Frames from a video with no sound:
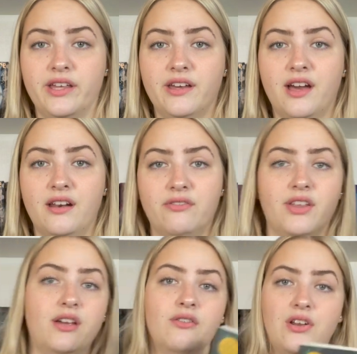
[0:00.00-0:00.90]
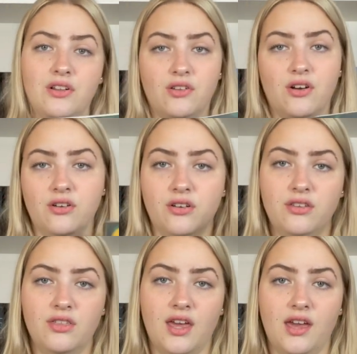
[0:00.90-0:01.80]
kind of like a read-along
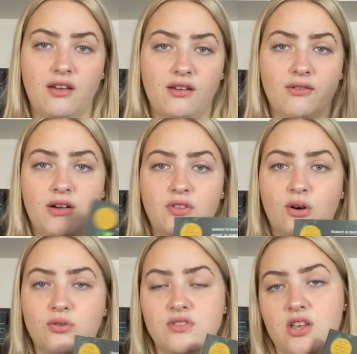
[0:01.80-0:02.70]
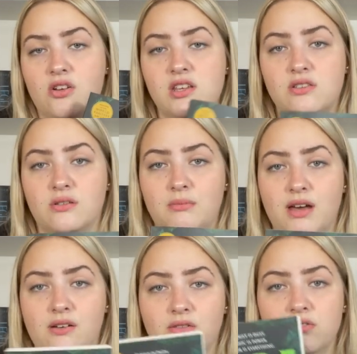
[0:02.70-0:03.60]
thing of the whole series on
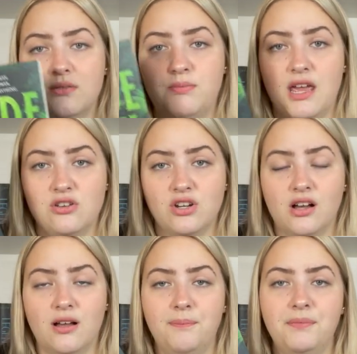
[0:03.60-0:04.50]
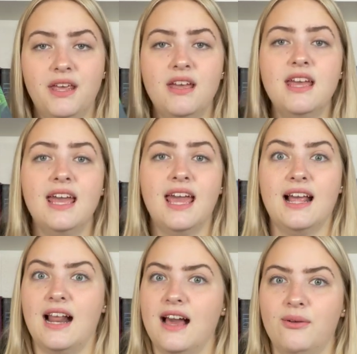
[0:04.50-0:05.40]
Mel's Patreon,
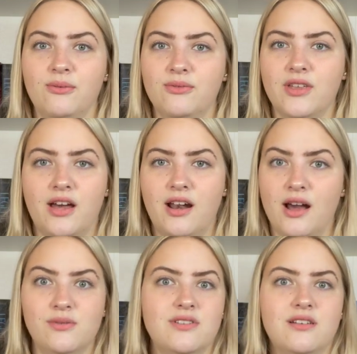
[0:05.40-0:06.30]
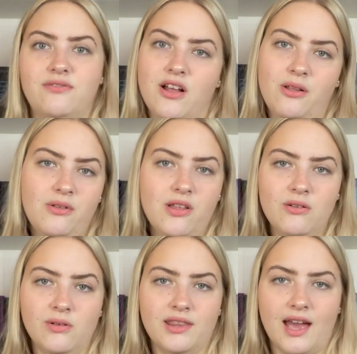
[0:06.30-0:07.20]
and I thought I was gonna follow along
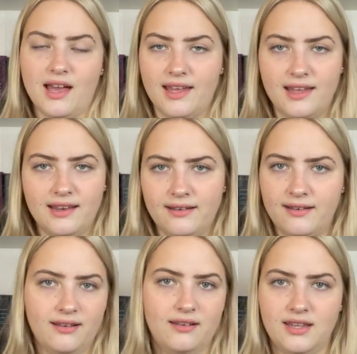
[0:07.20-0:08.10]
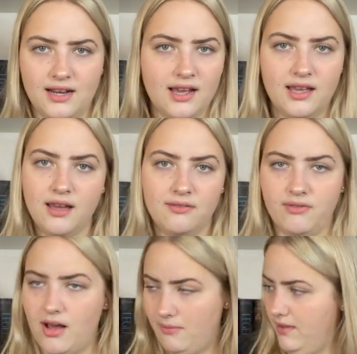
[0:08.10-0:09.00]
with that, and did I?
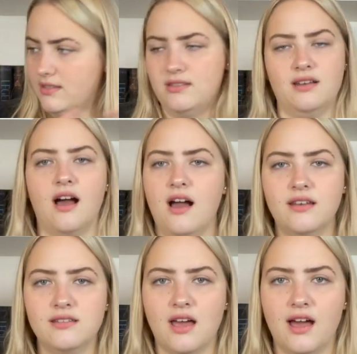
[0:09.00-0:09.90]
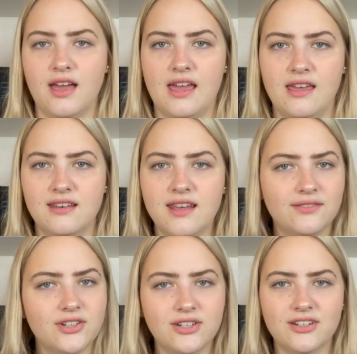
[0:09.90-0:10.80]
Obviously not. I
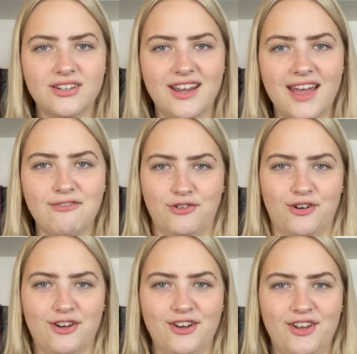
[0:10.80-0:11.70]
never ever